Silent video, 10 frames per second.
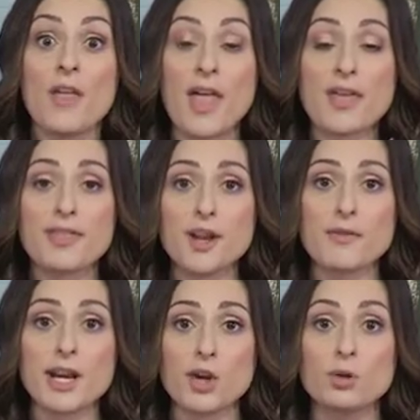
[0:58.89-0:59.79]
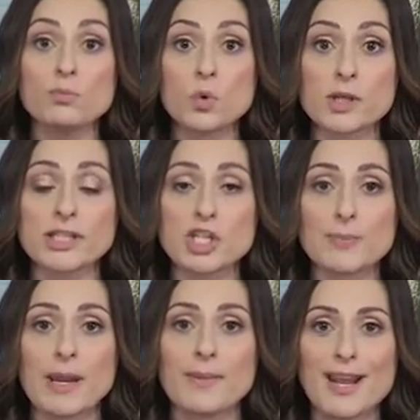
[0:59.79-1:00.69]
that theoretical mortgage
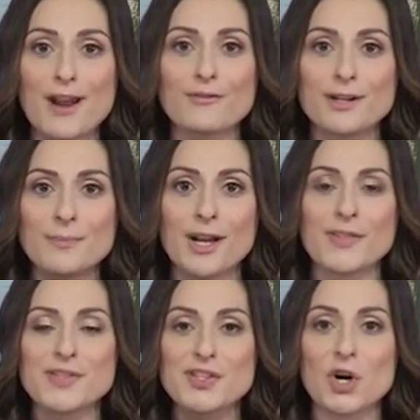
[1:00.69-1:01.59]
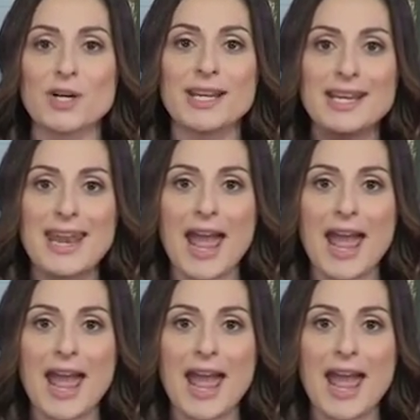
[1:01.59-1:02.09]
payment every month starting